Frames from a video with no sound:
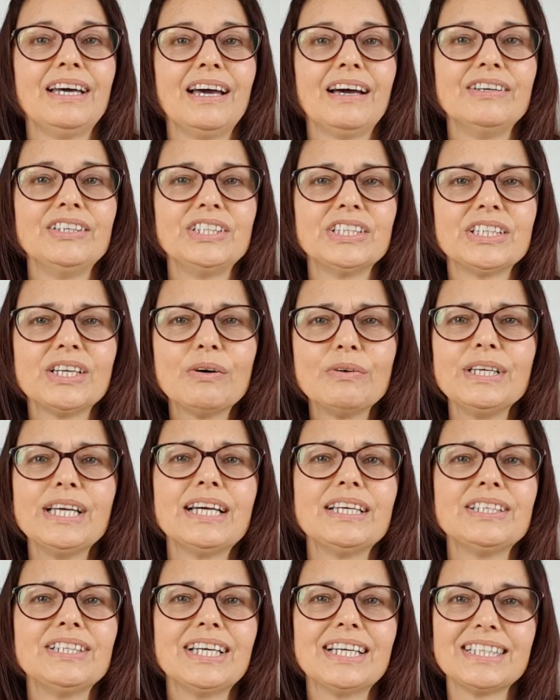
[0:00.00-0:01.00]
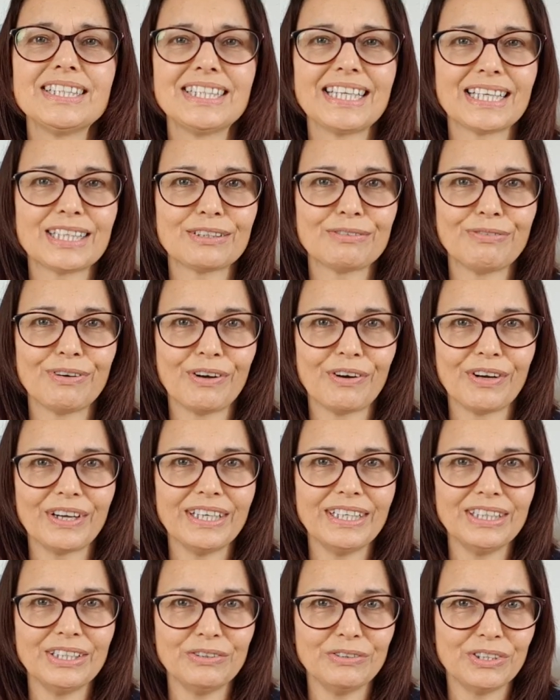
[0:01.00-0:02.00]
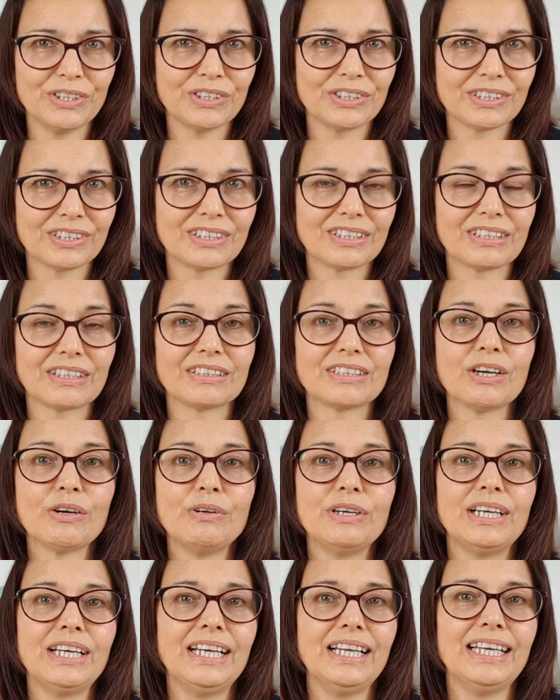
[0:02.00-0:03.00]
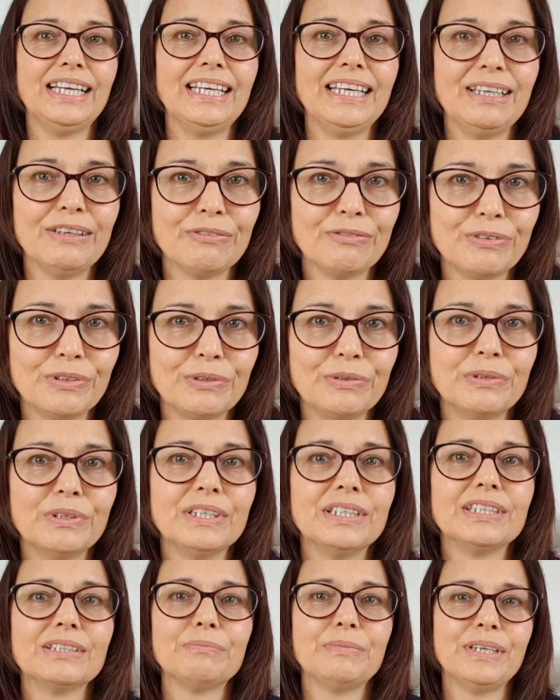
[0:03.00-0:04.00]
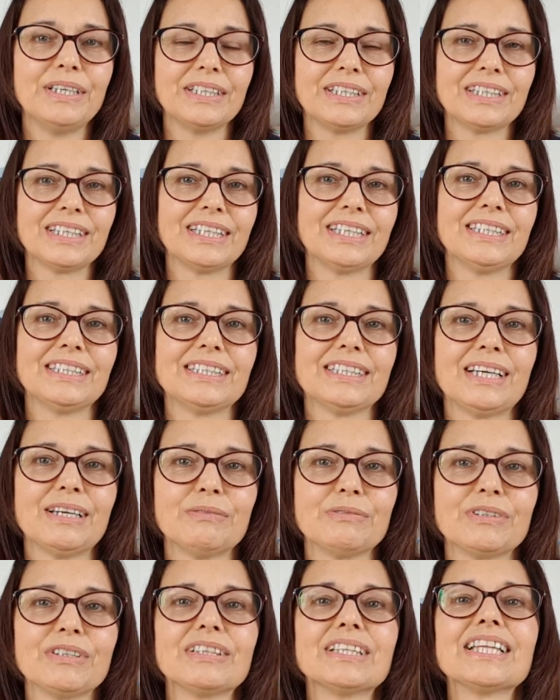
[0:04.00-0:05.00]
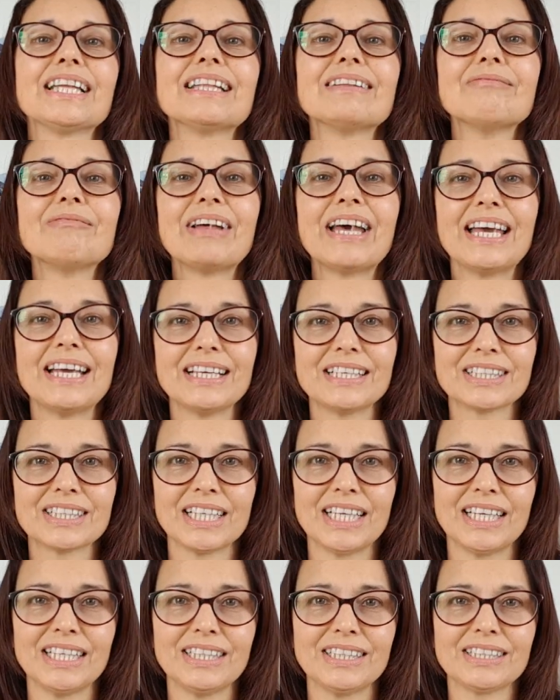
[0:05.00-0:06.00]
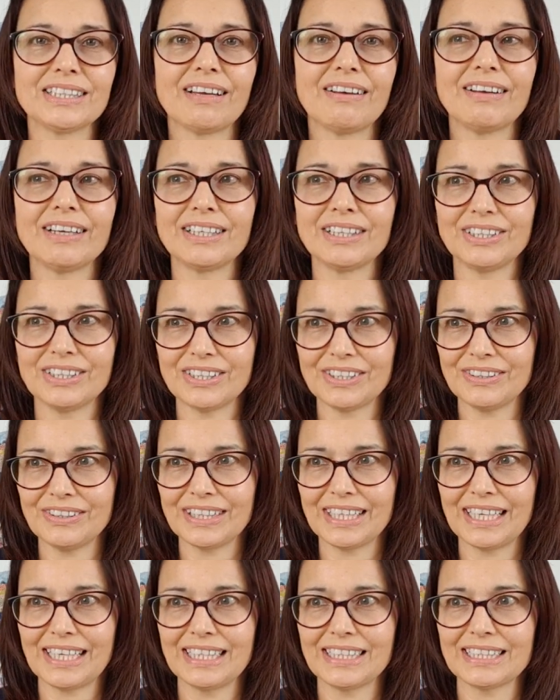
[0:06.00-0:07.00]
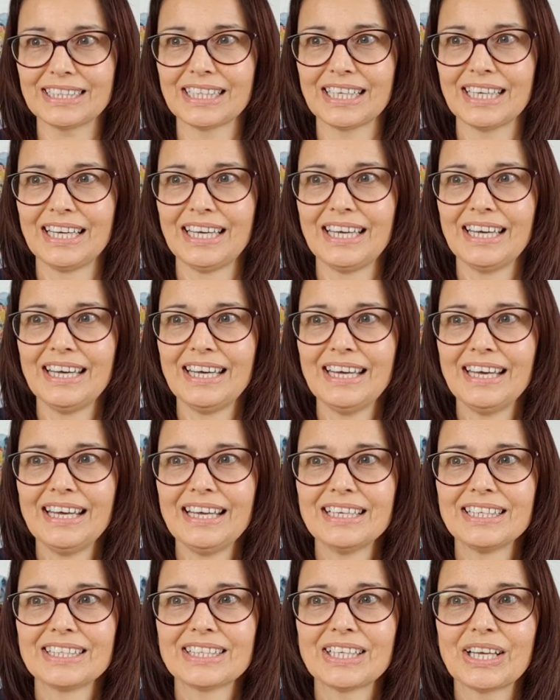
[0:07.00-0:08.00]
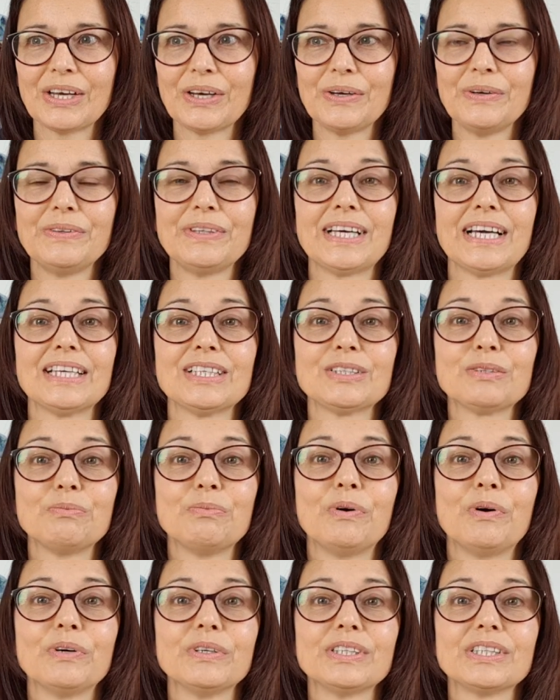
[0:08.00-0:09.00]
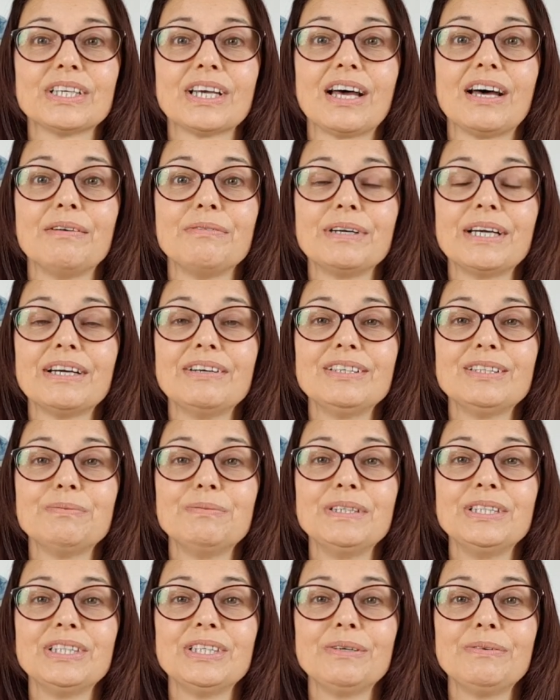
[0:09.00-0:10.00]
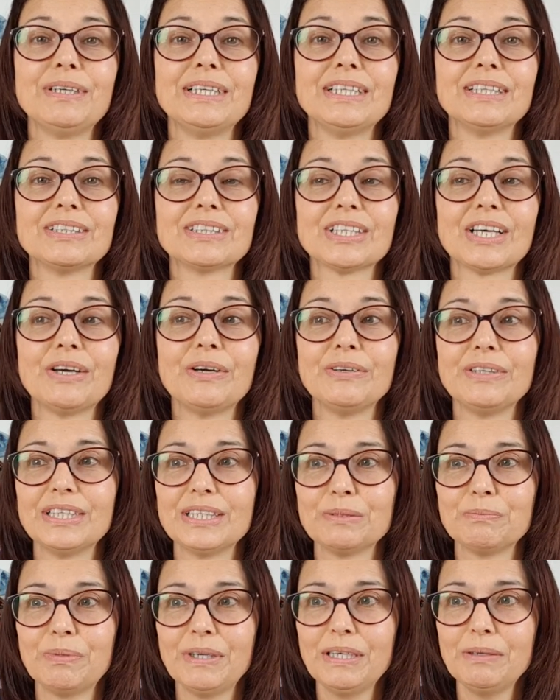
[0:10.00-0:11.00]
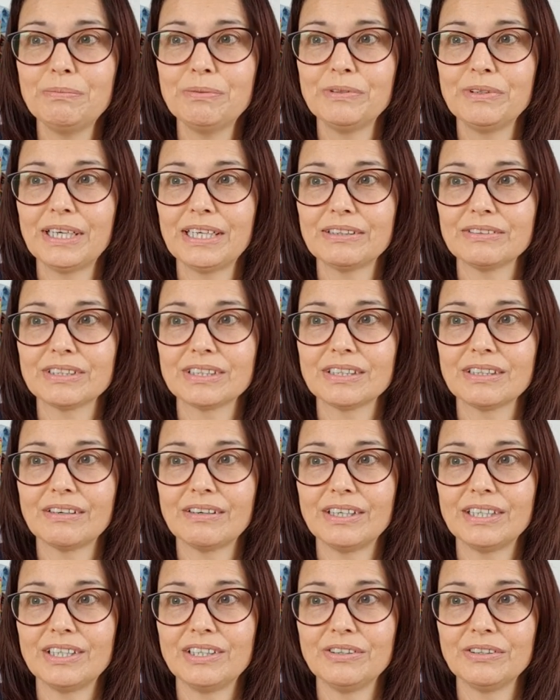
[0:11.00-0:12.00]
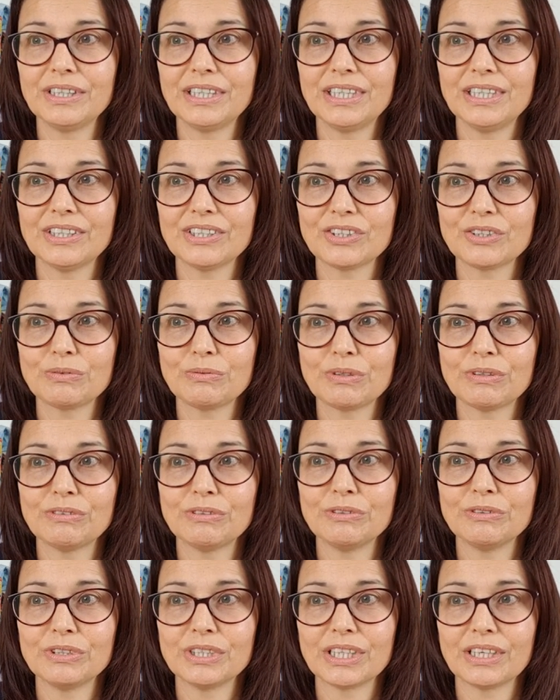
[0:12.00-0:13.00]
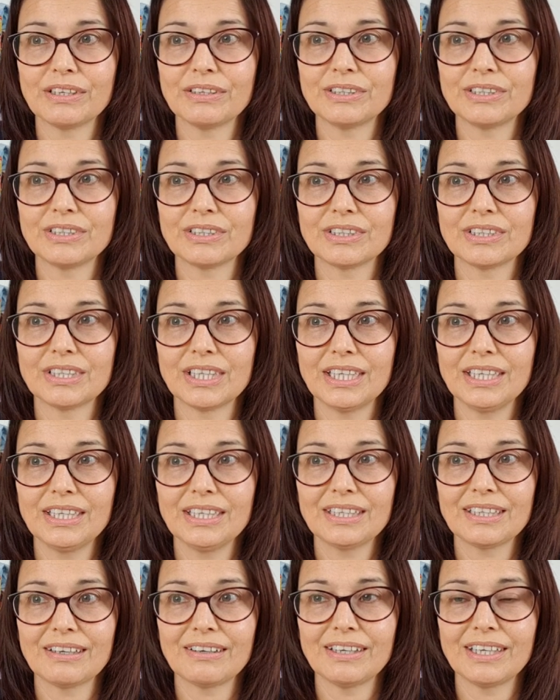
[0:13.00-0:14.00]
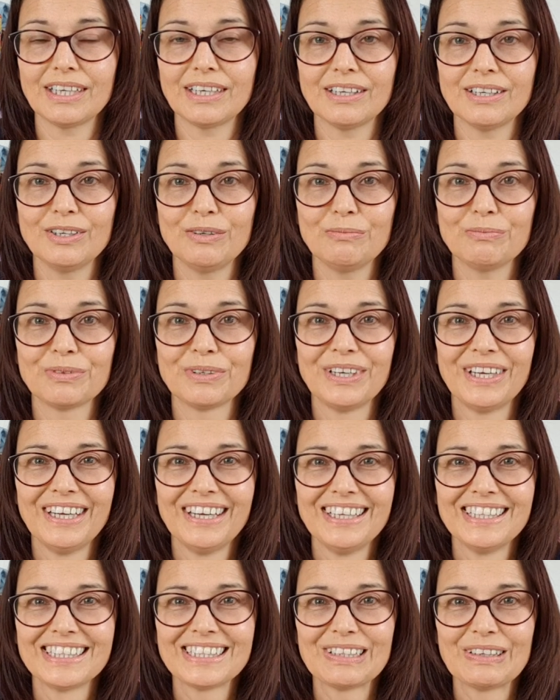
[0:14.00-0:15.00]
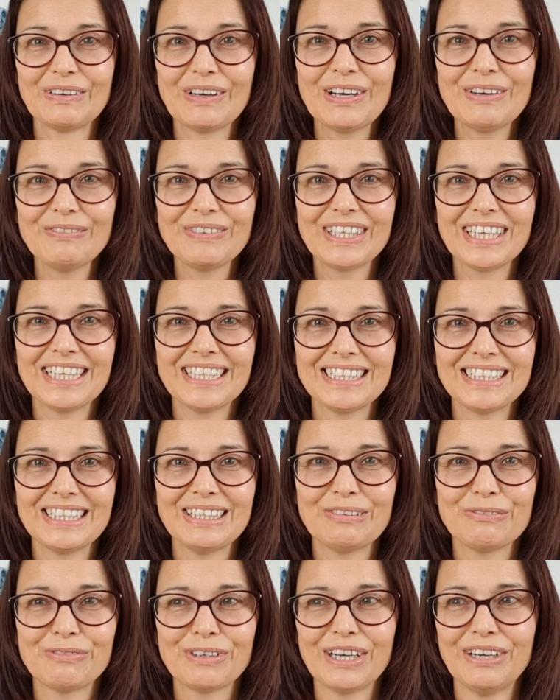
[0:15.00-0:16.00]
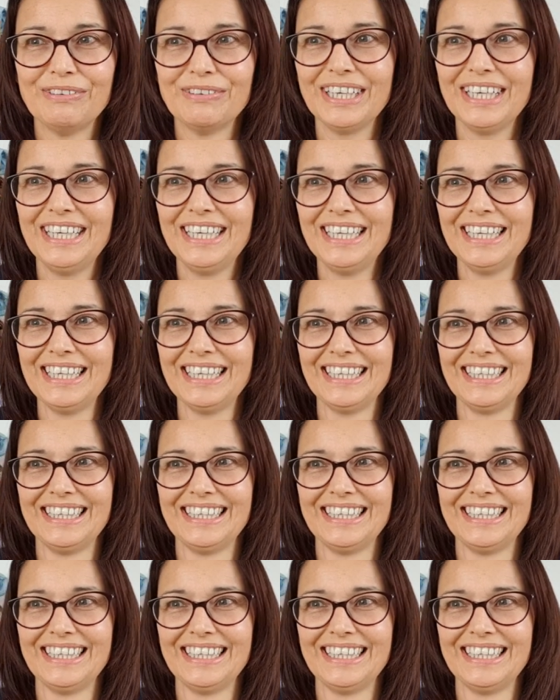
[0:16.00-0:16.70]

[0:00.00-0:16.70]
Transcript: And she said, oh, yes, that's fine. You just don't lean forward and pick things up. So, excellent, I can do that. So that's what I'm going to be doing. So there's people outside looking at squirrels, I should think, I hope. So I'm getting very